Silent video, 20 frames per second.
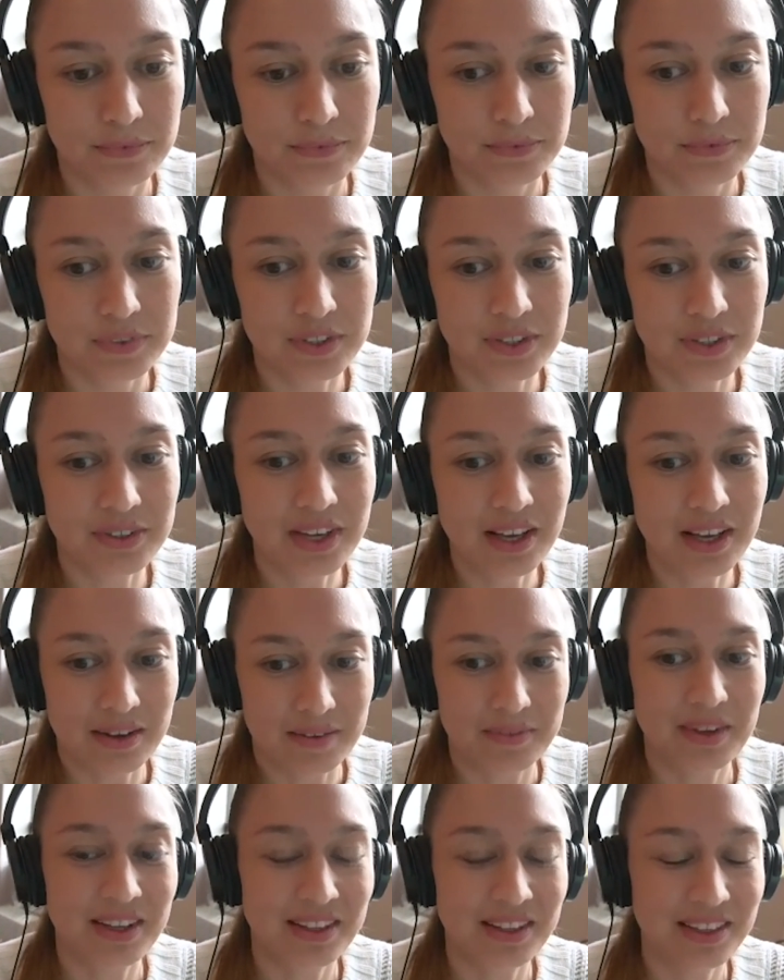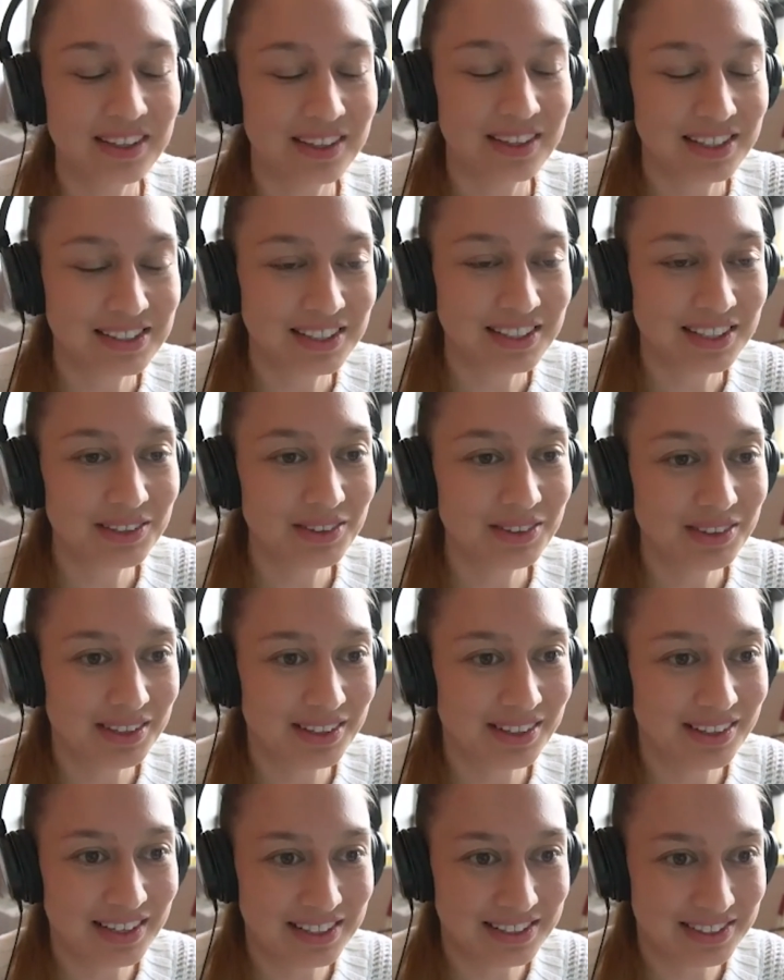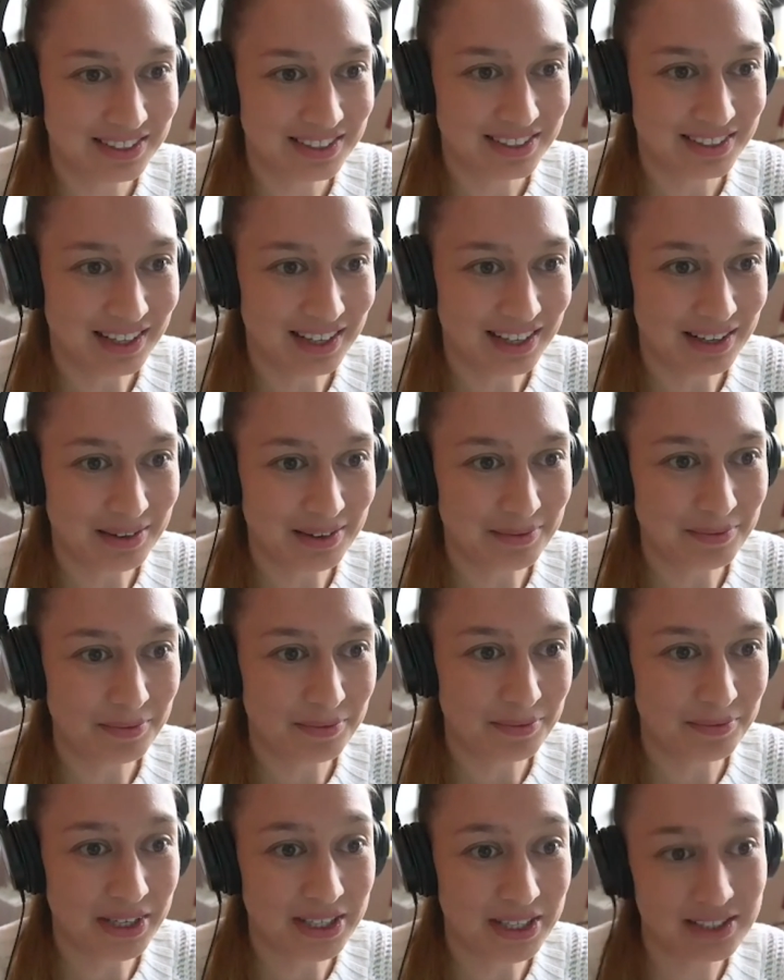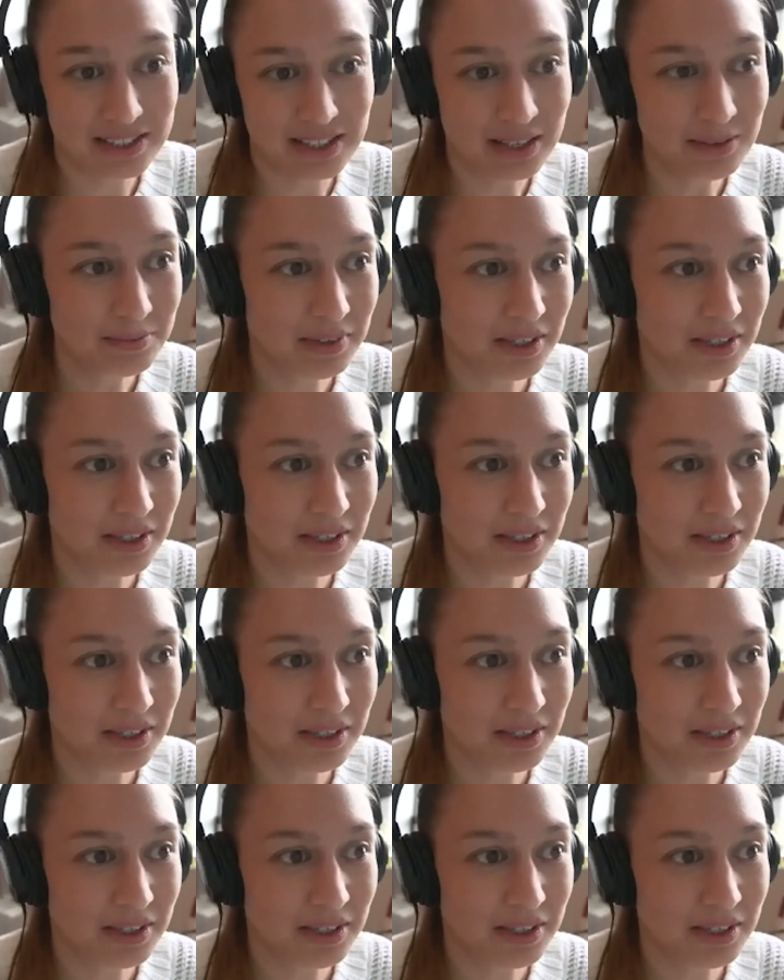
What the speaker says: So yeah, I think that's kind of the next big step,